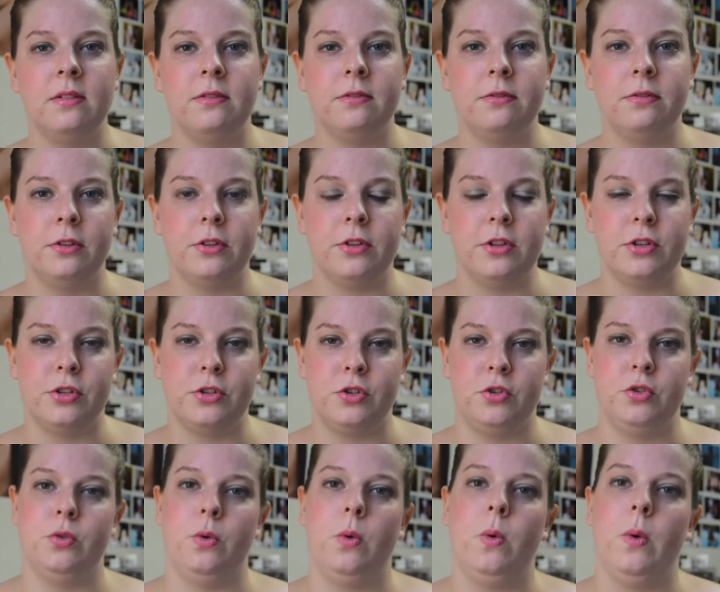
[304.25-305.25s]
for the
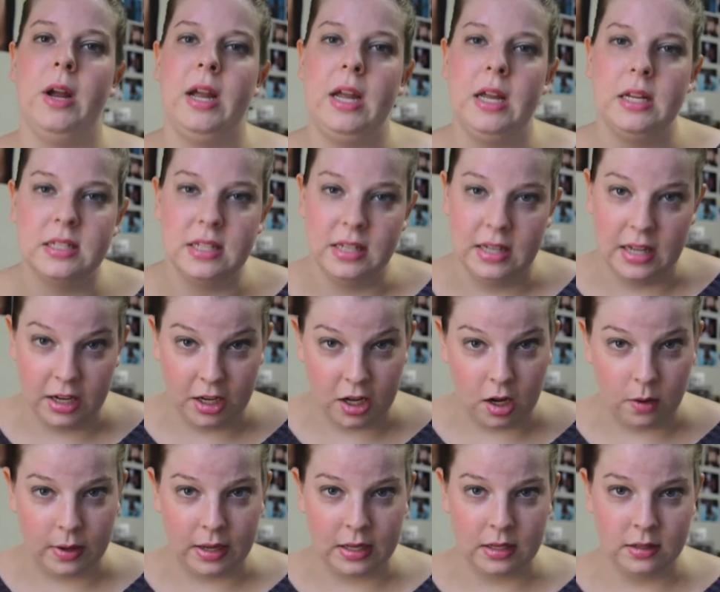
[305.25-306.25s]
story to get
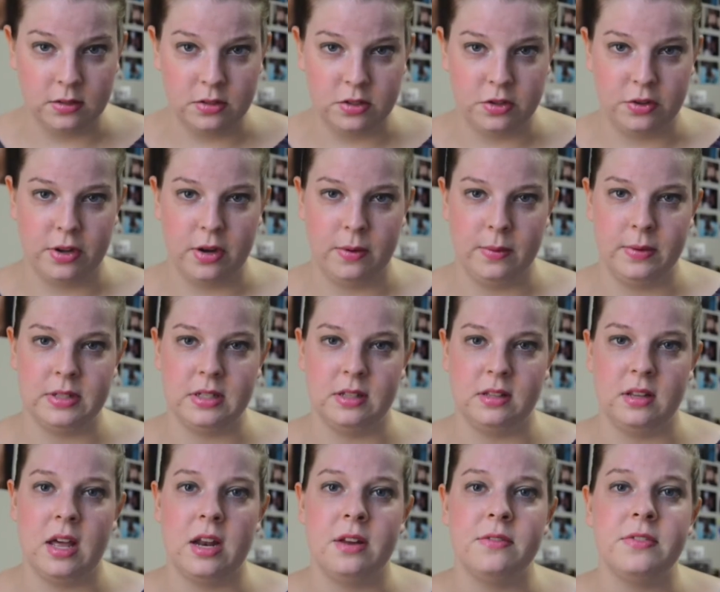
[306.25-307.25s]
going. So there was a
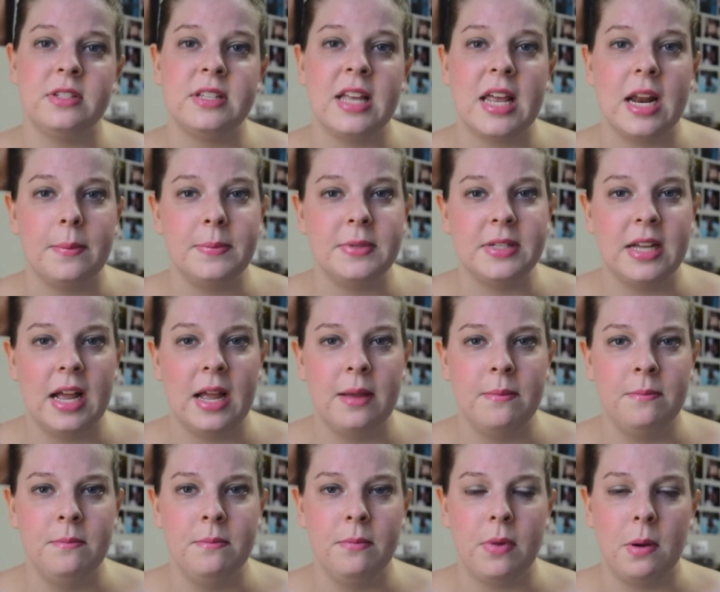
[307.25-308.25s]
lot of setup
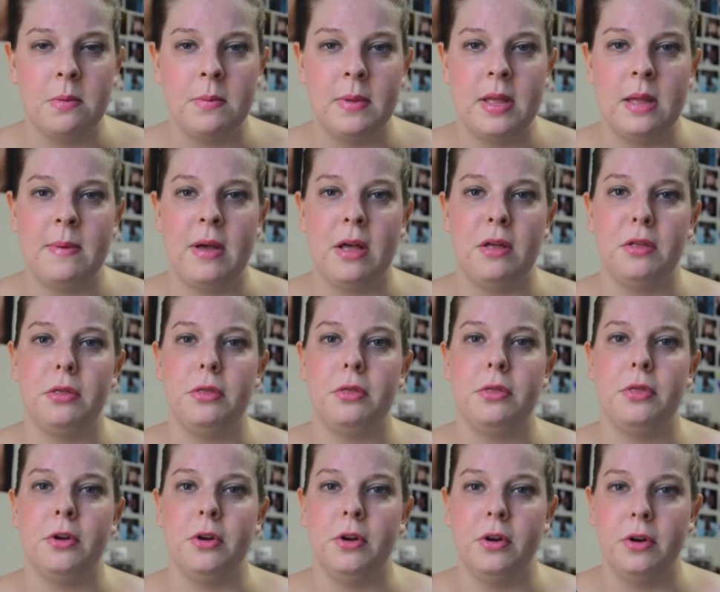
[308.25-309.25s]
time, probably about
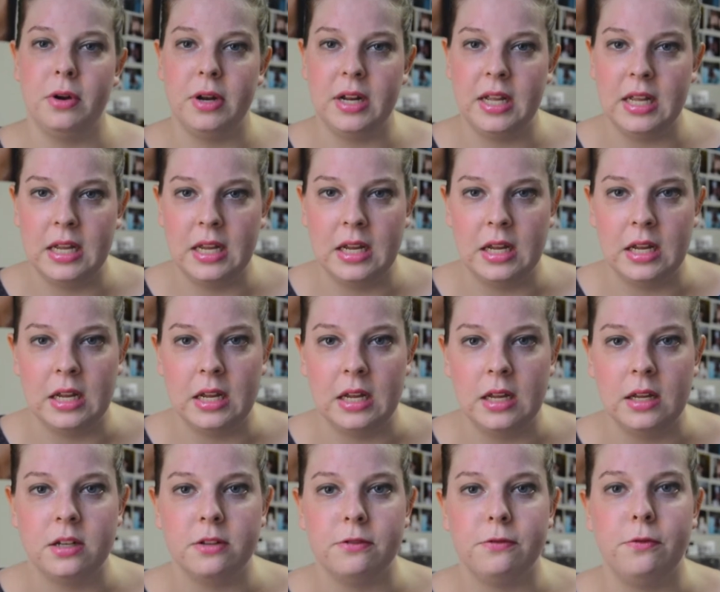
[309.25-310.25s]
30
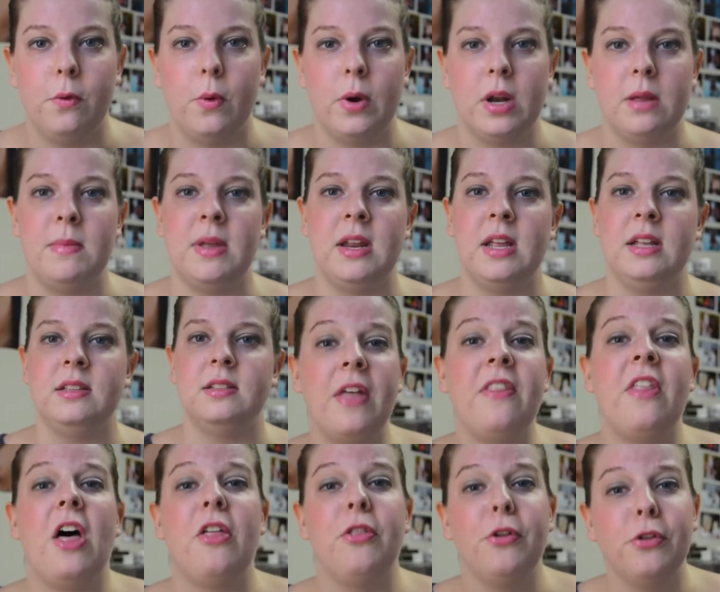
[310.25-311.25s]
to 40 minutes.
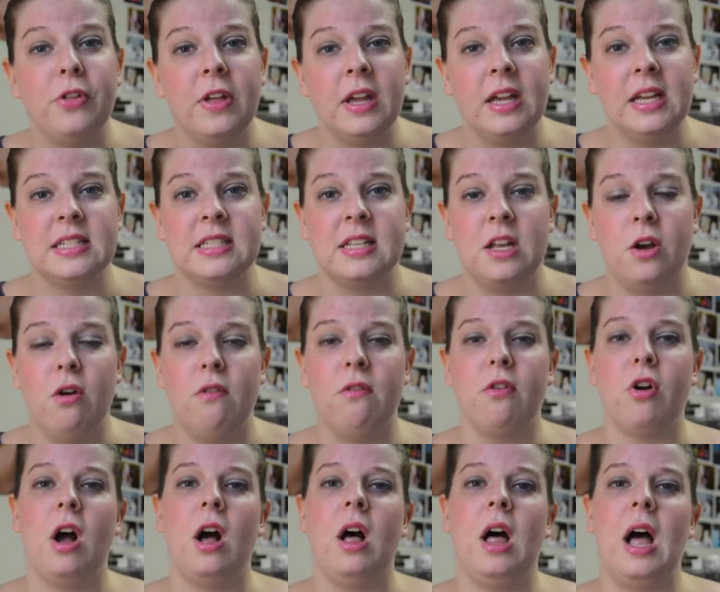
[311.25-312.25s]
And the other thing is that
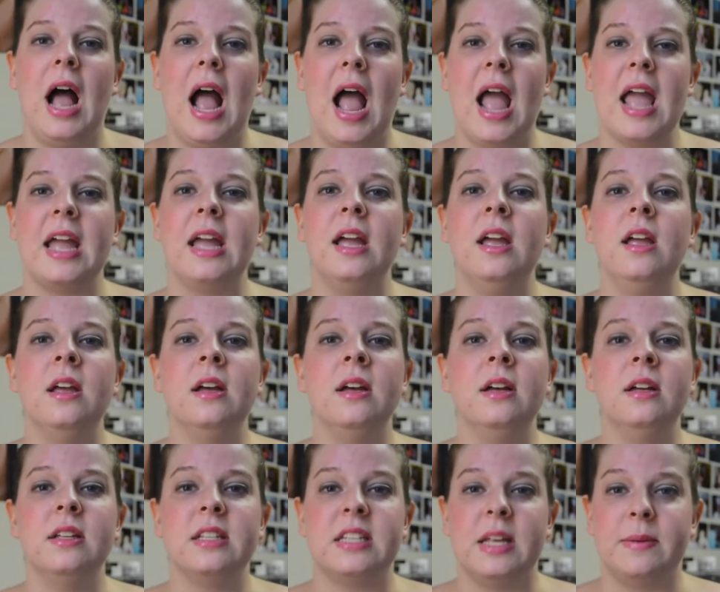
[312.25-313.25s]
overall I
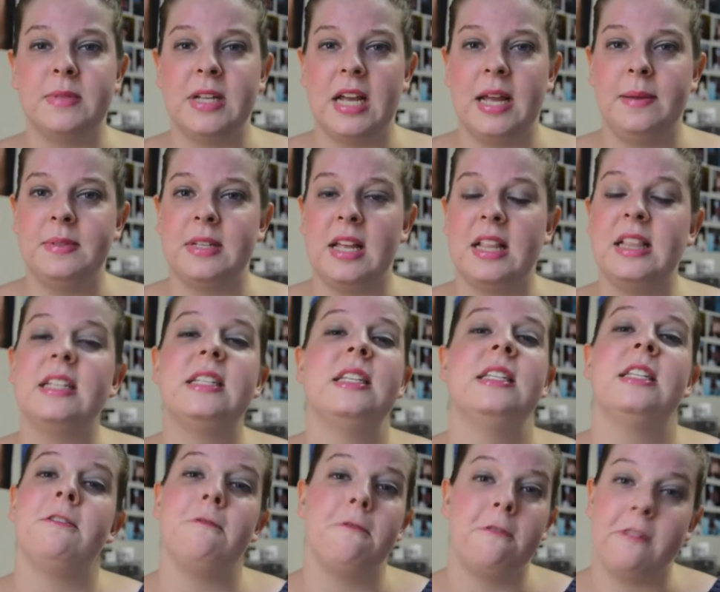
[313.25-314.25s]
sometimes, and this
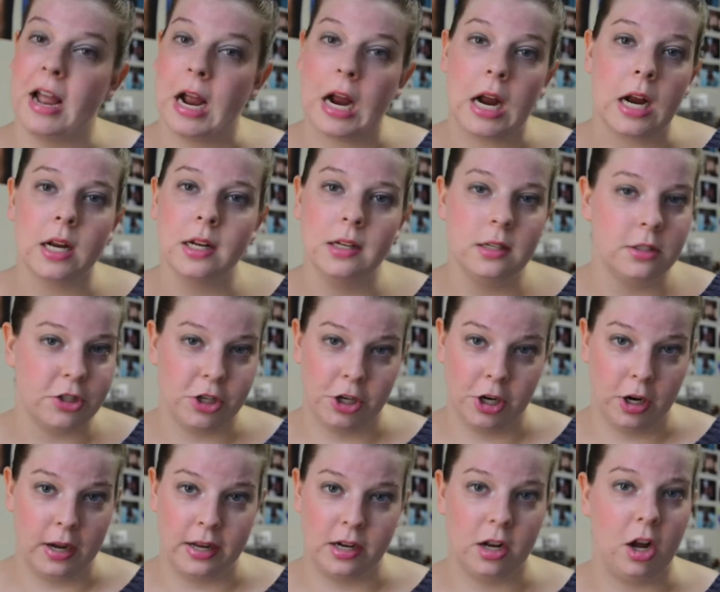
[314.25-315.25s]
isn't fair to
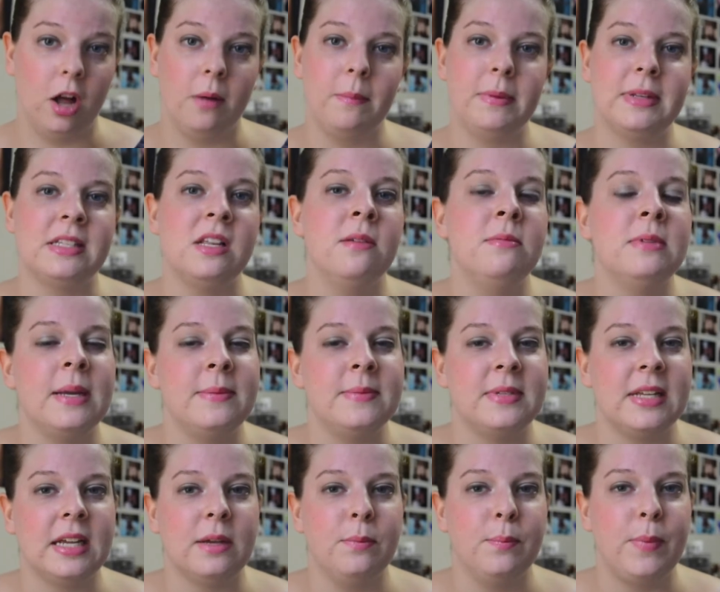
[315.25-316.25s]
her at all, but sometimes
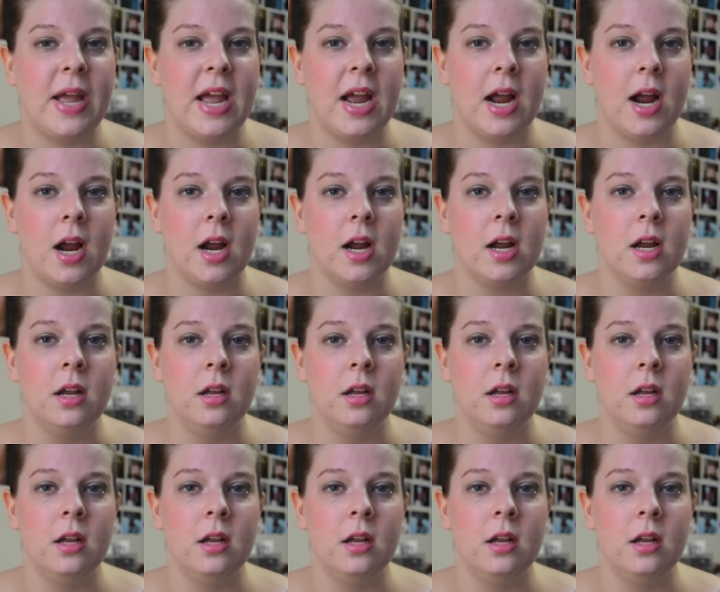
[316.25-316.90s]
I compare